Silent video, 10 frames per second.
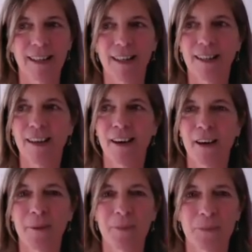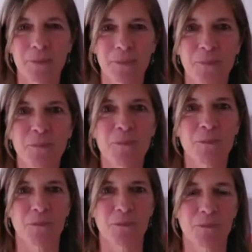
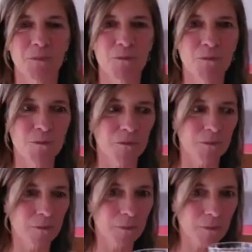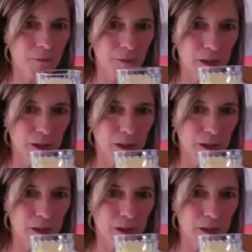No words are spoken by the person on screen.